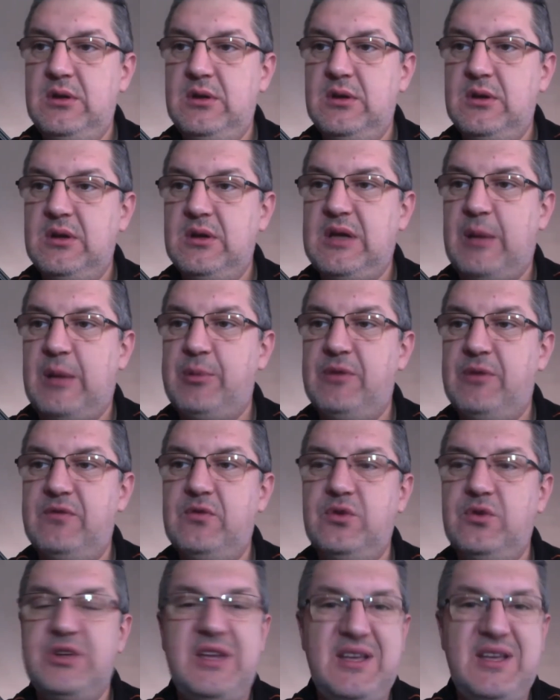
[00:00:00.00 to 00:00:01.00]
Couple of
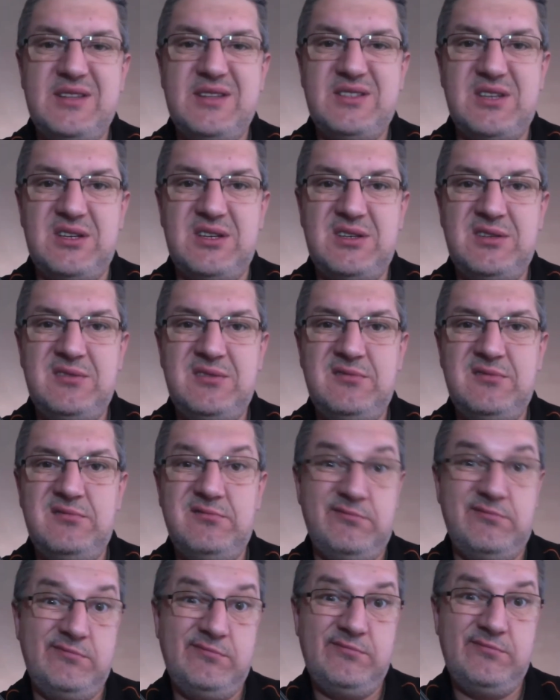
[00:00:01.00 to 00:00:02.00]
good hits and
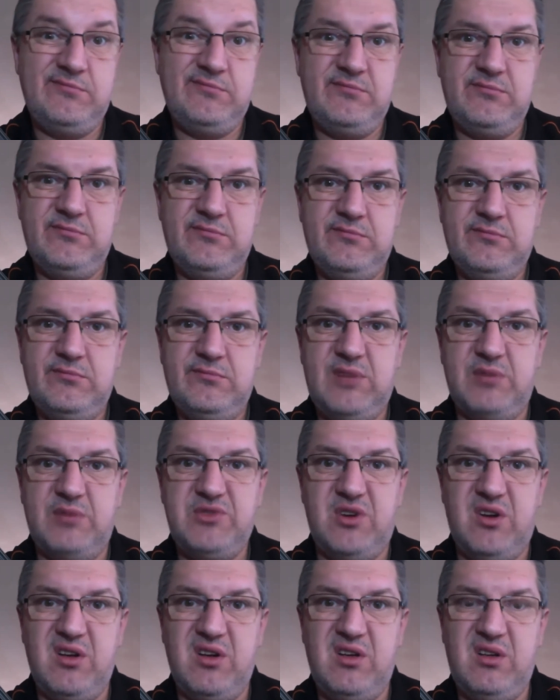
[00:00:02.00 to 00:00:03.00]
Bob's your
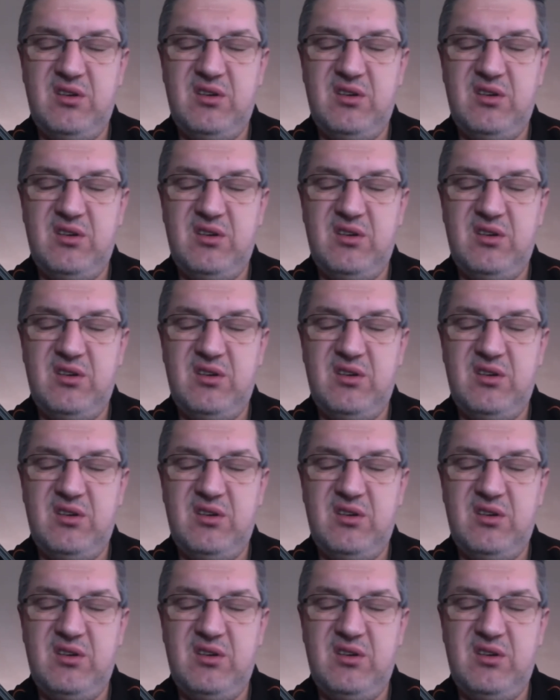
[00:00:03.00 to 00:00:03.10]
uncle.